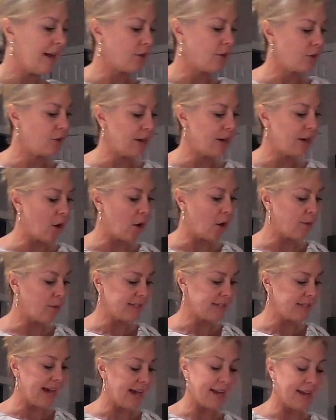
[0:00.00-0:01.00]
Now, you can
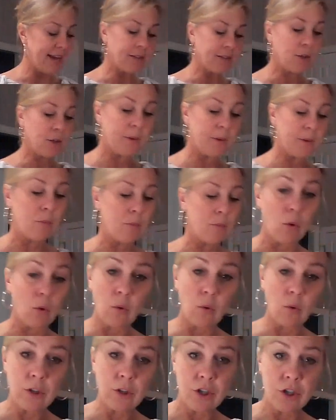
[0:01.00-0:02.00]
always add a little bit
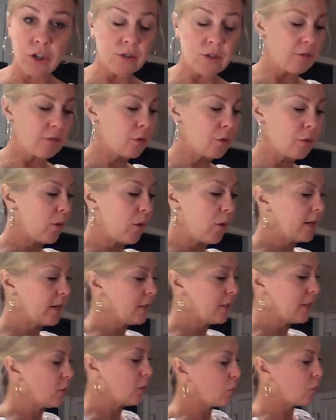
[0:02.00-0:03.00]
more orange juice if you
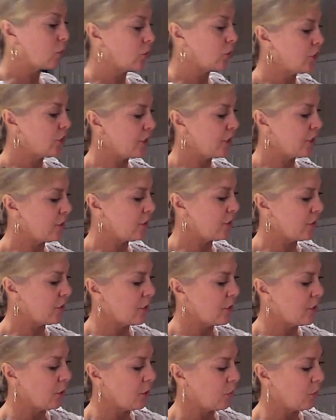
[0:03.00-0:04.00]
want it a little
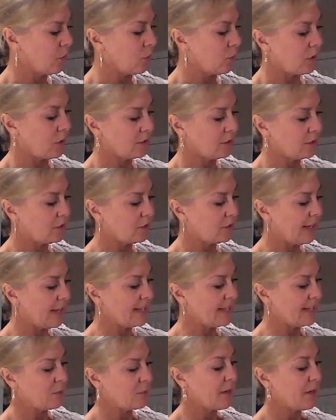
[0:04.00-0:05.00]
orangier or a
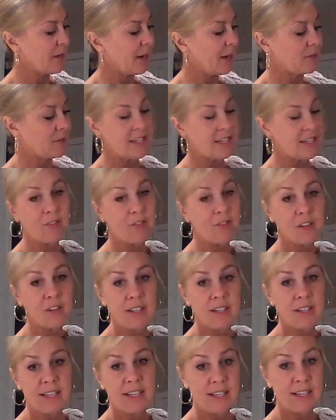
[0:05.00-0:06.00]
little less, but I would
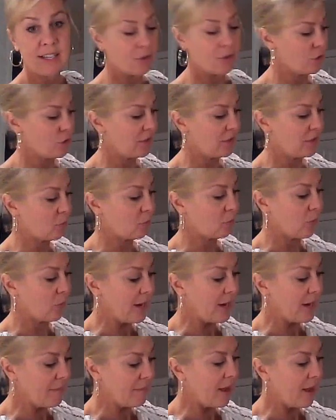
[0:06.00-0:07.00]
definitely either do the
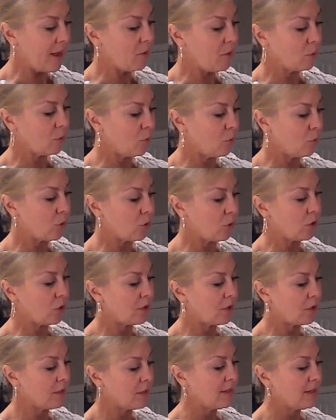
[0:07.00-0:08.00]
right amount or